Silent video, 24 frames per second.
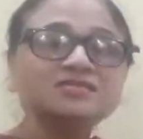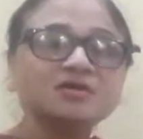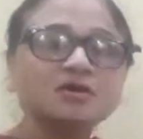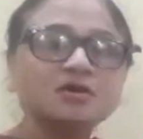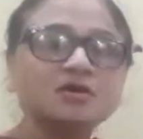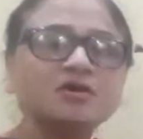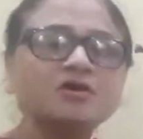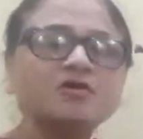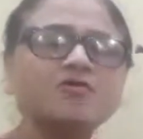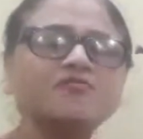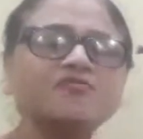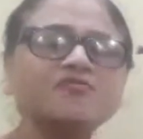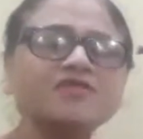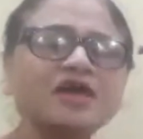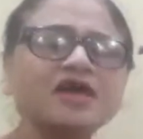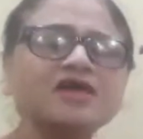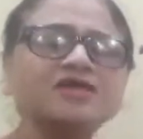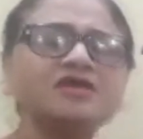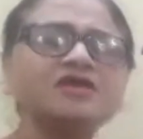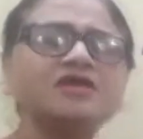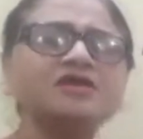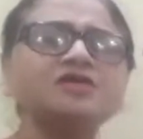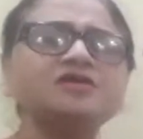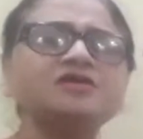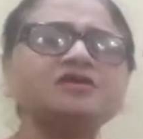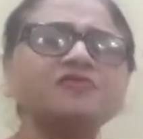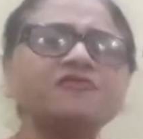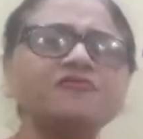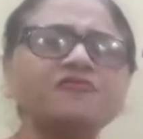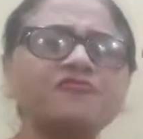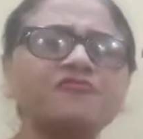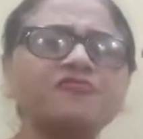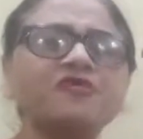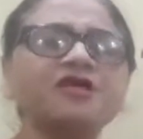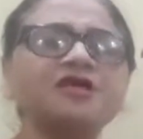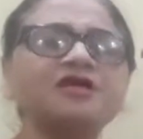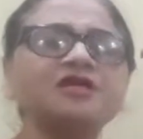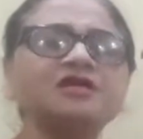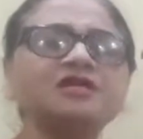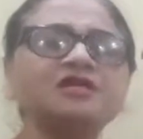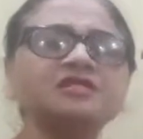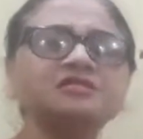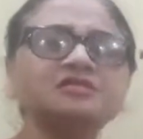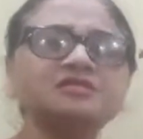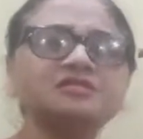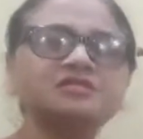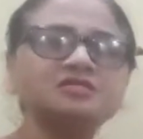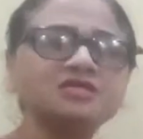a very different
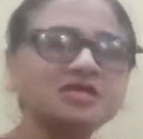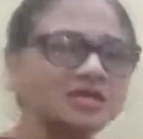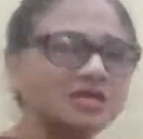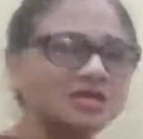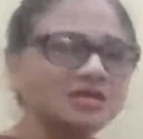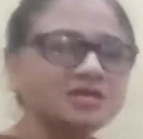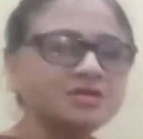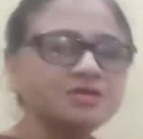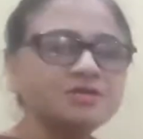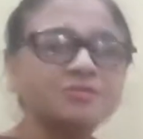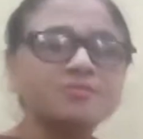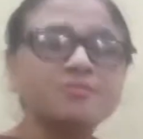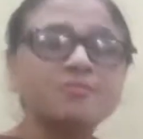distinct